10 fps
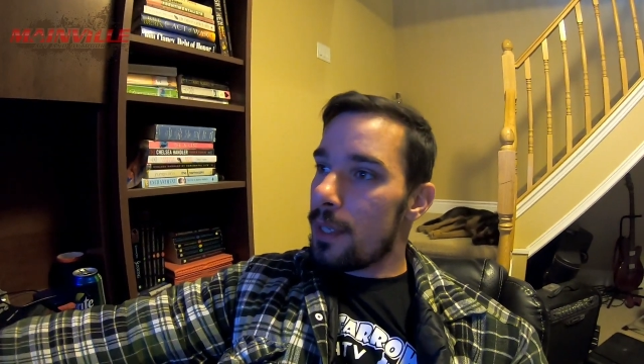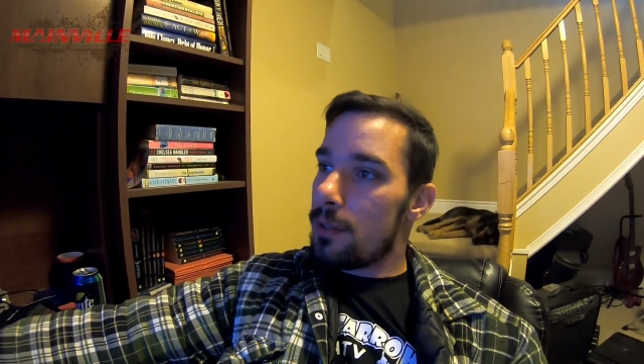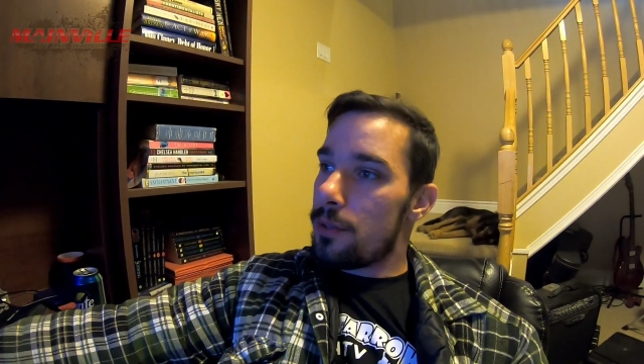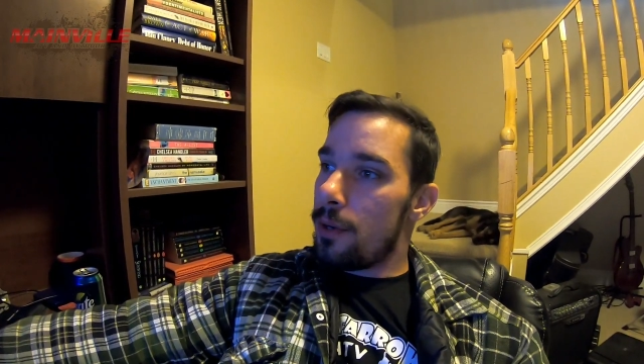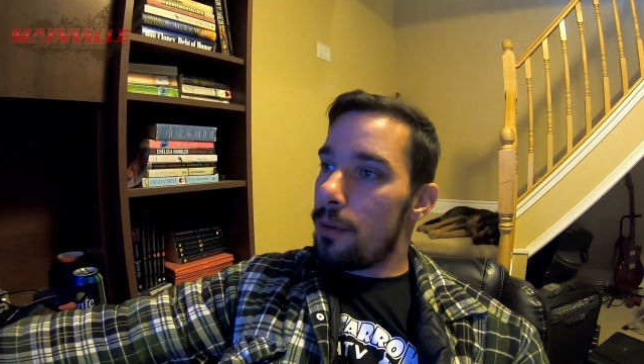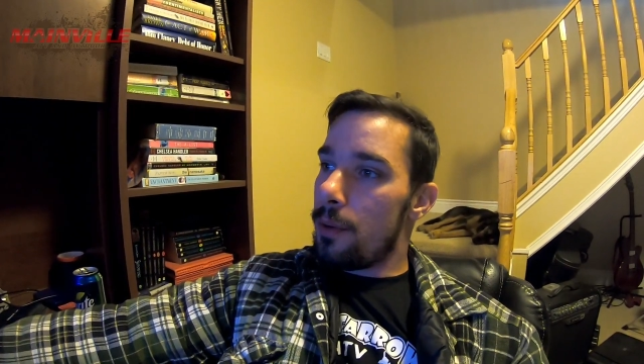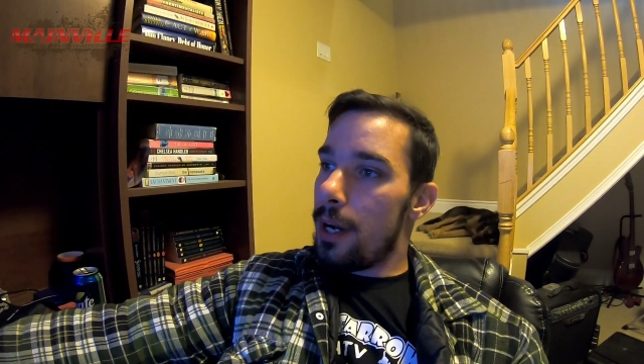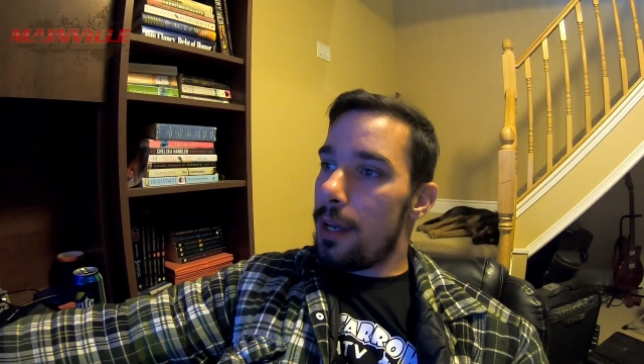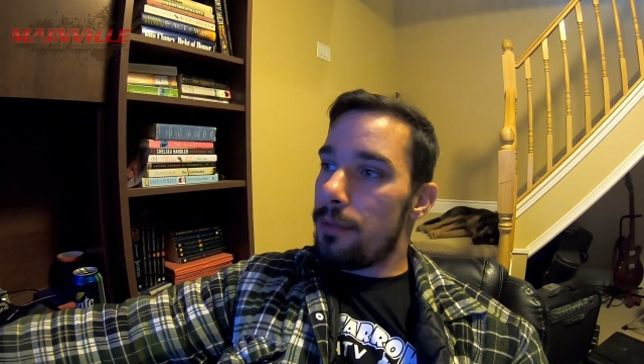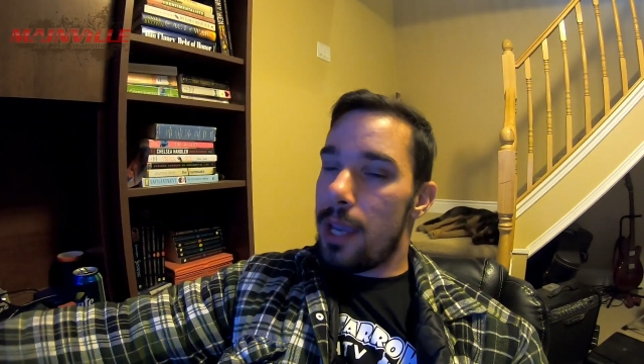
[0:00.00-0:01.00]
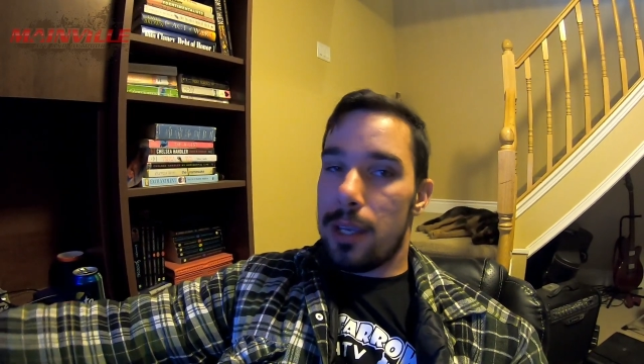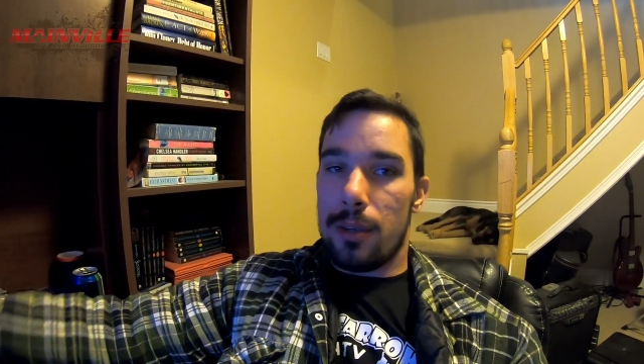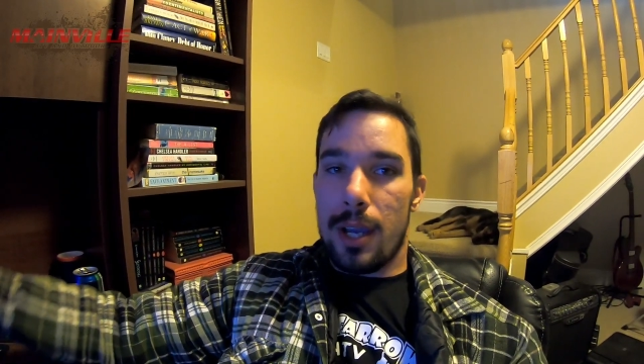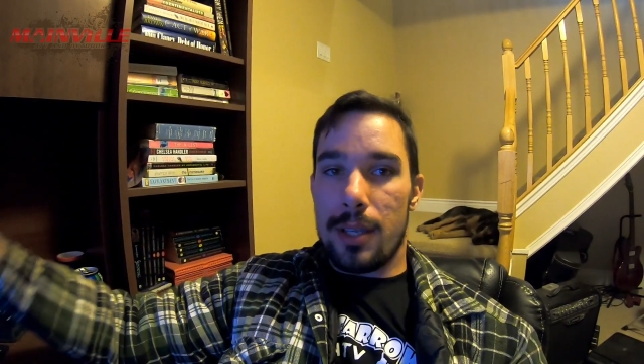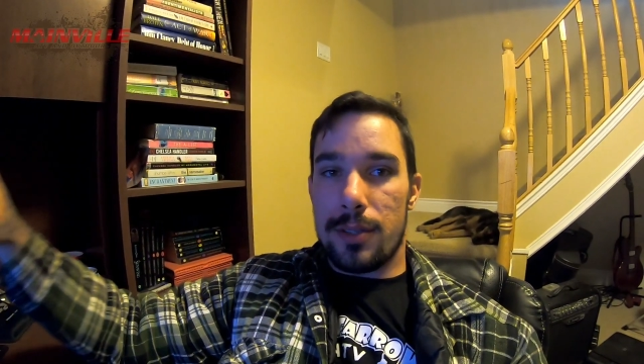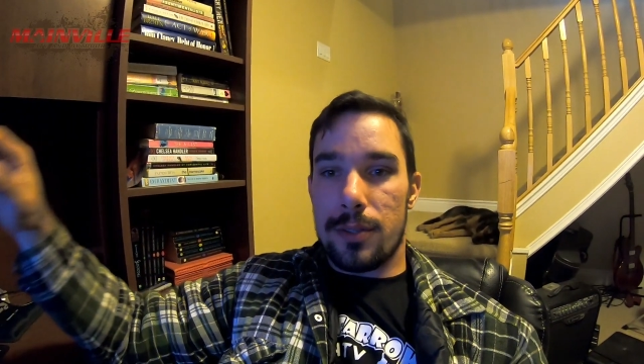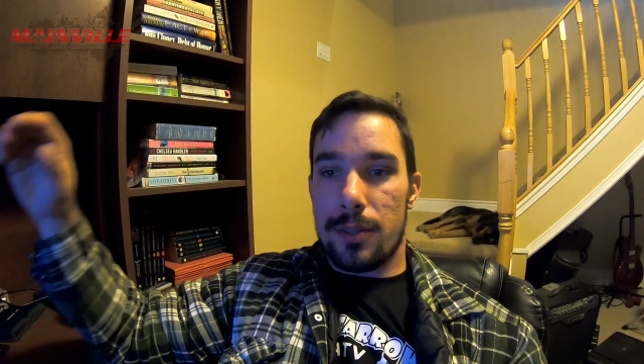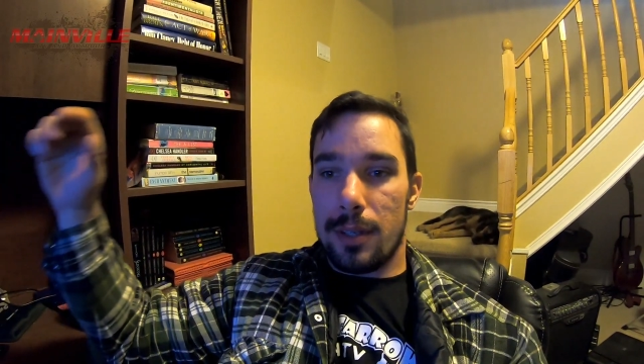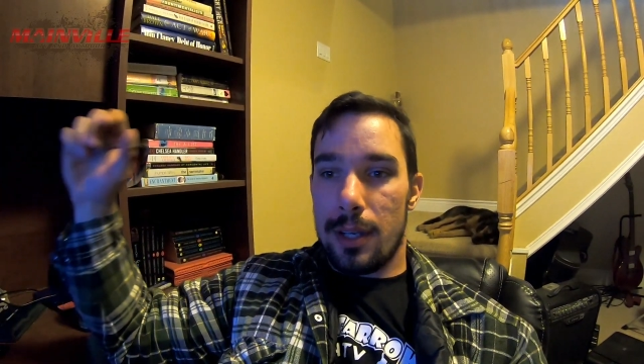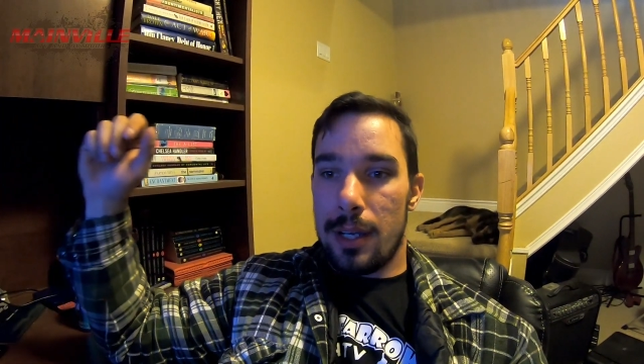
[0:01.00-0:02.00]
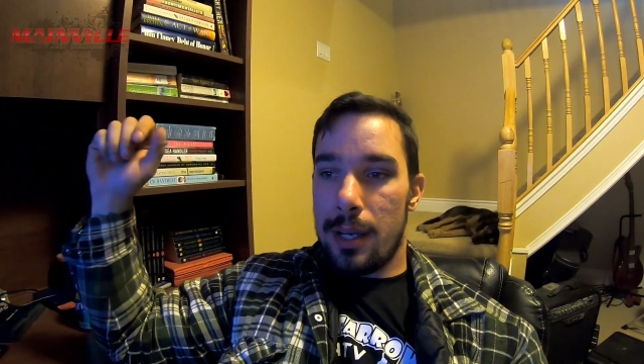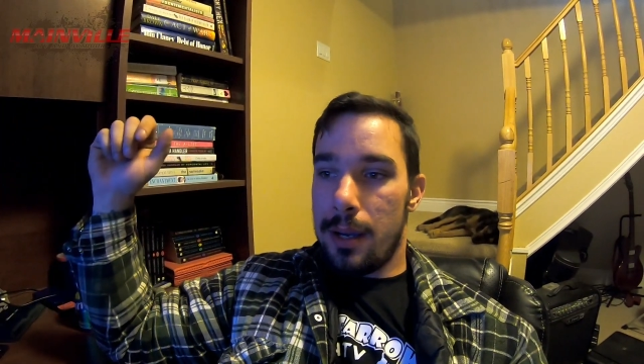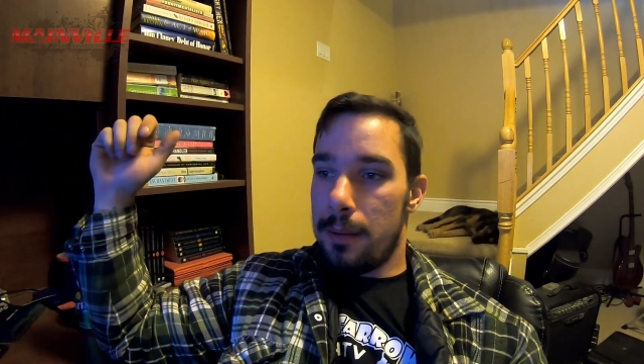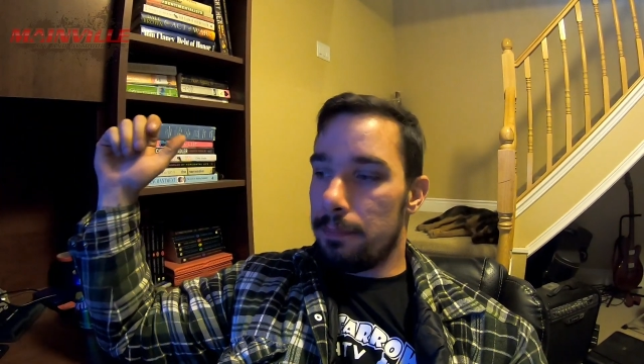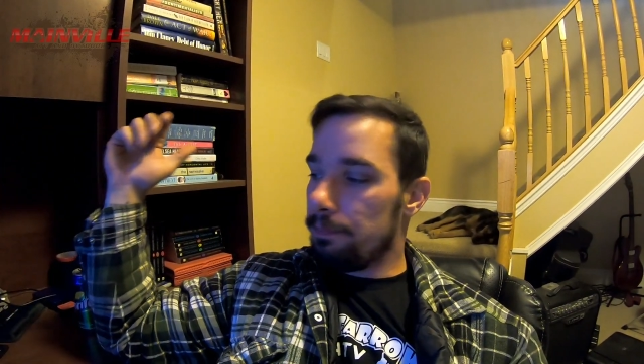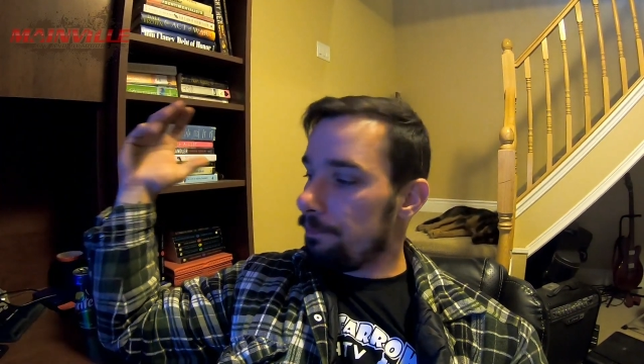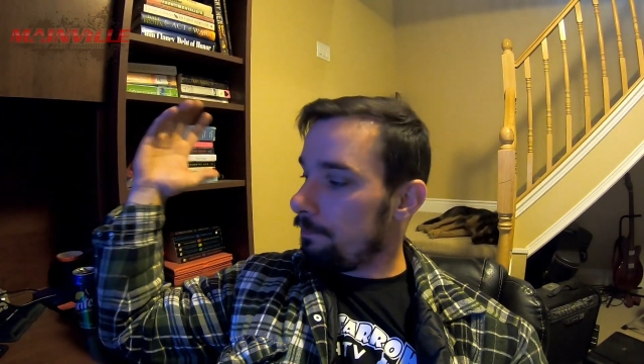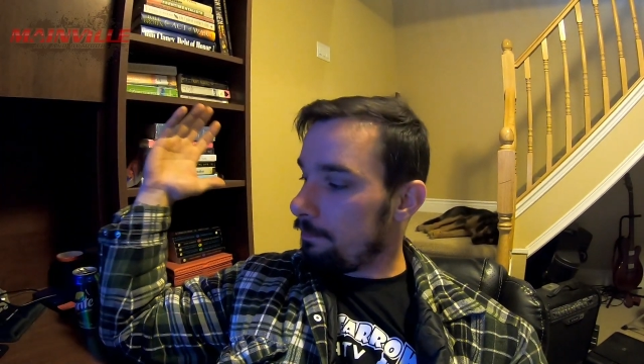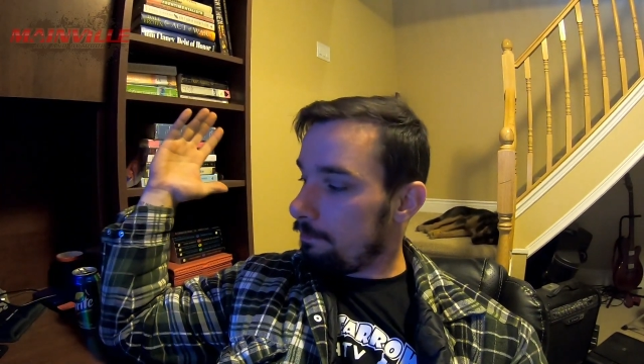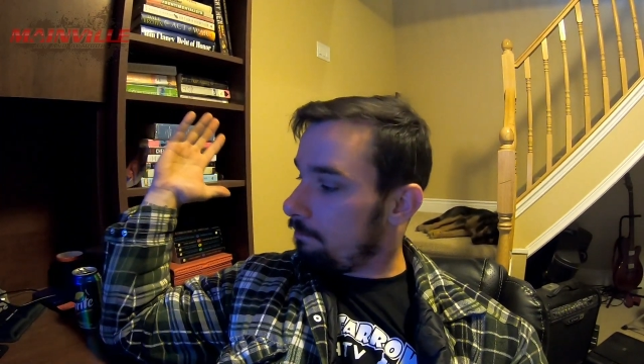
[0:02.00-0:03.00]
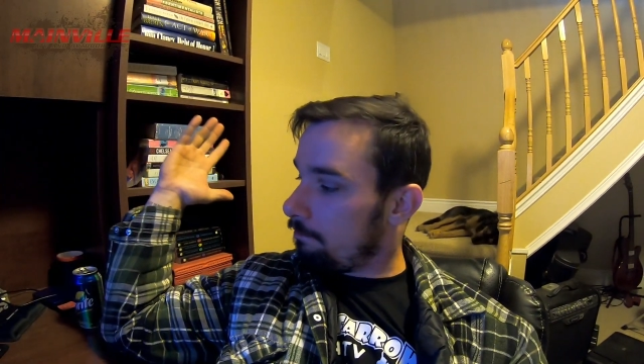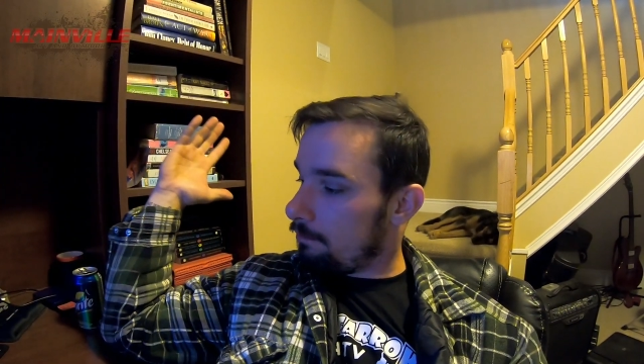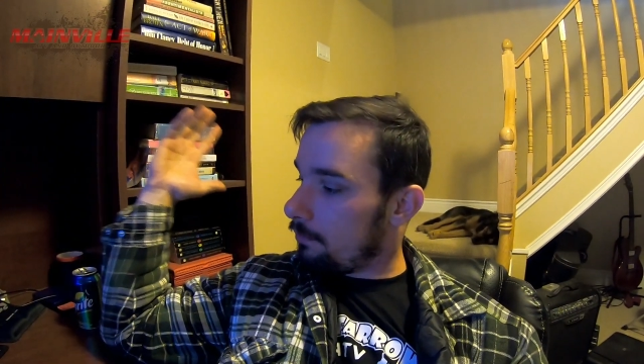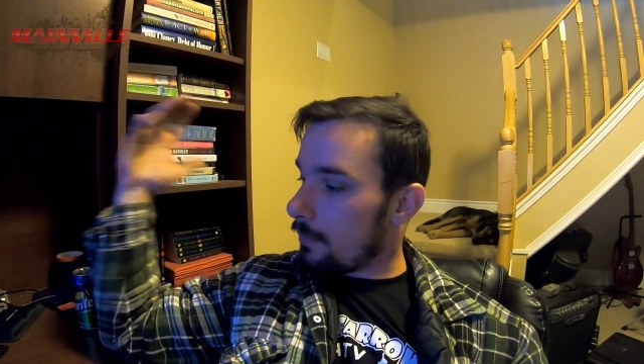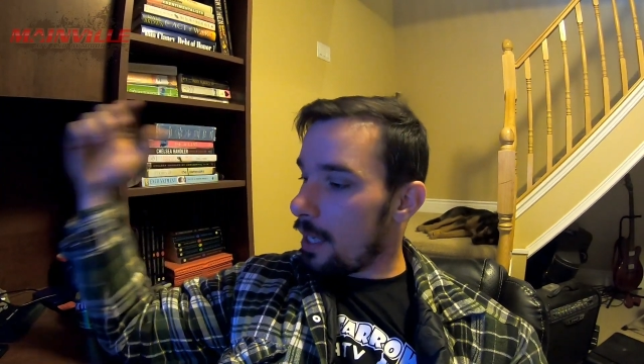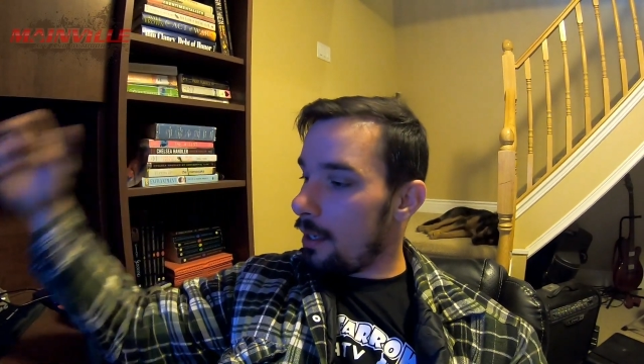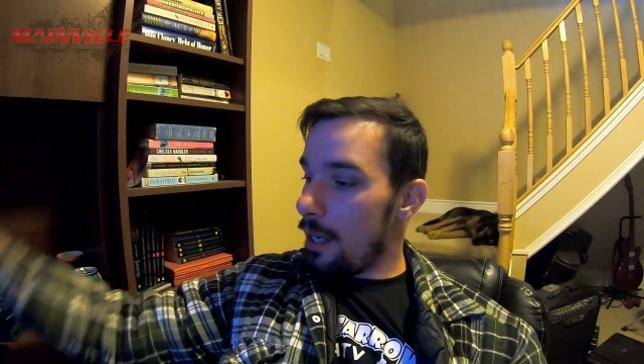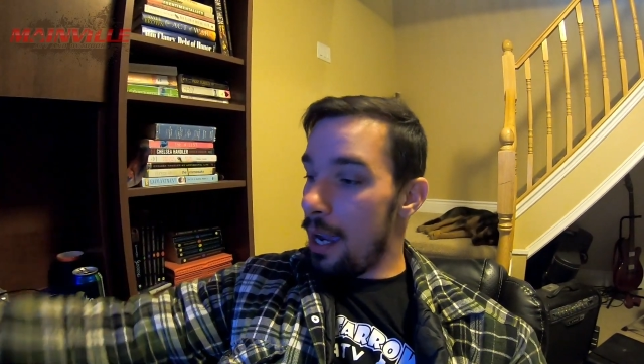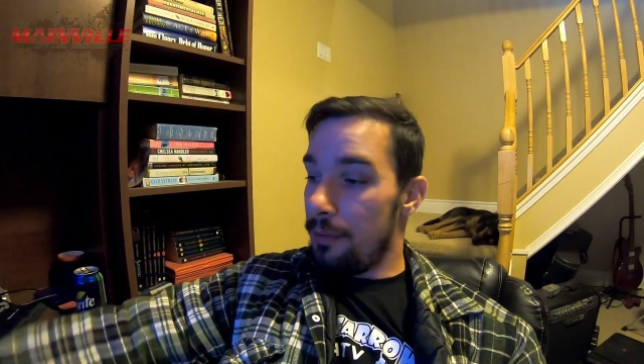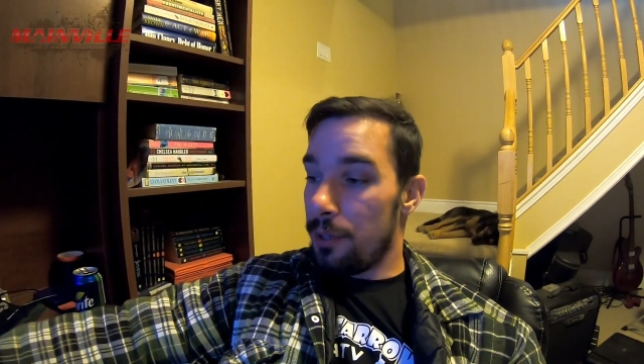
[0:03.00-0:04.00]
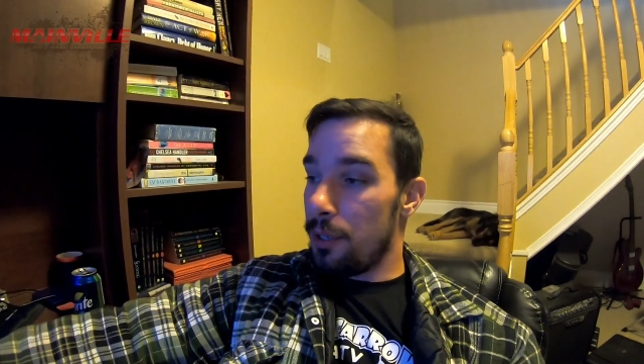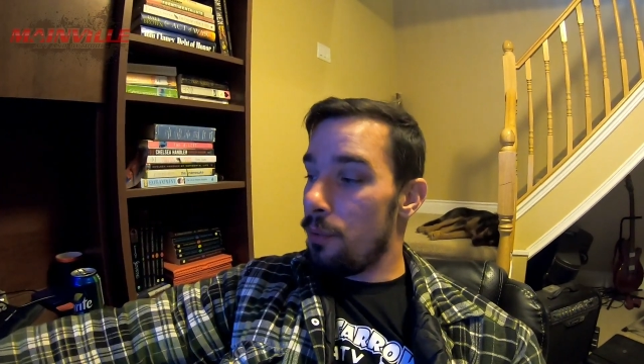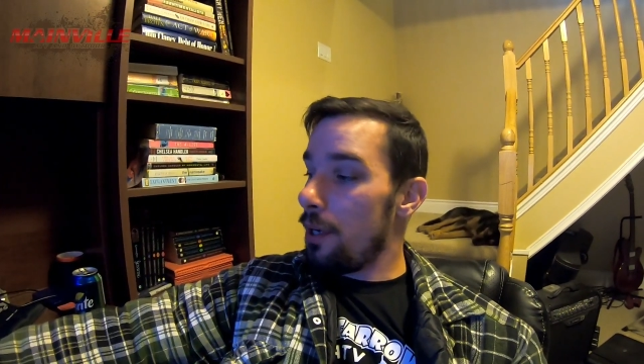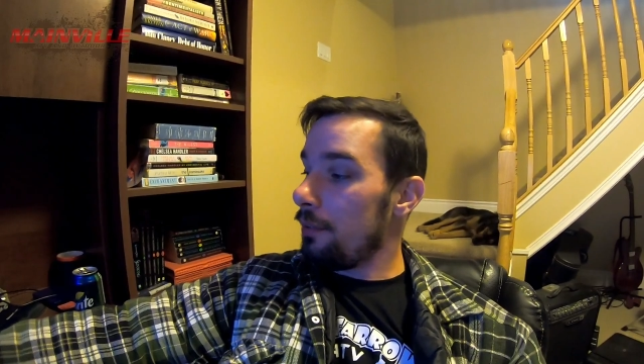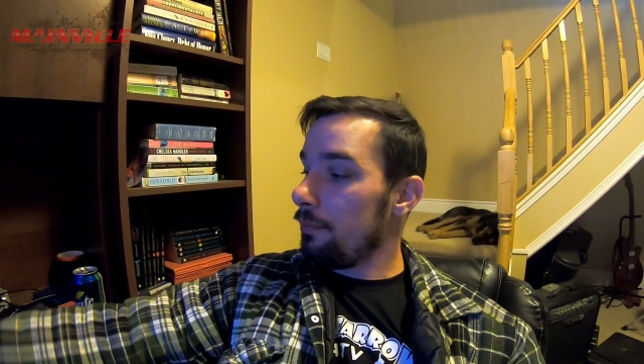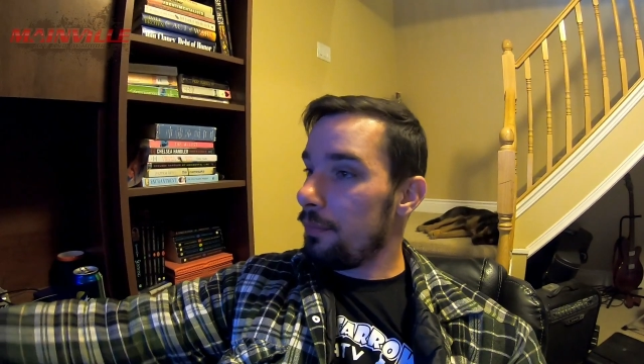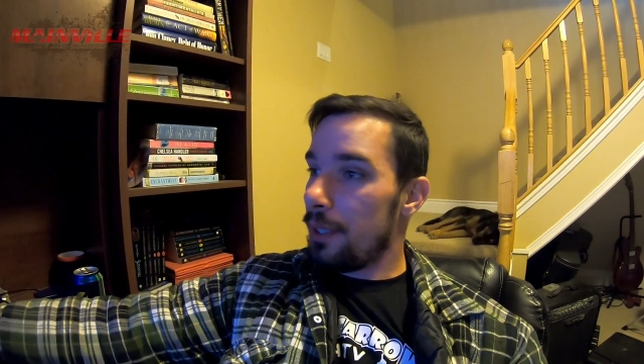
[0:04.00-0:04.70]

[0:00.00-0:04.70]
So thank you guys. Have a good one.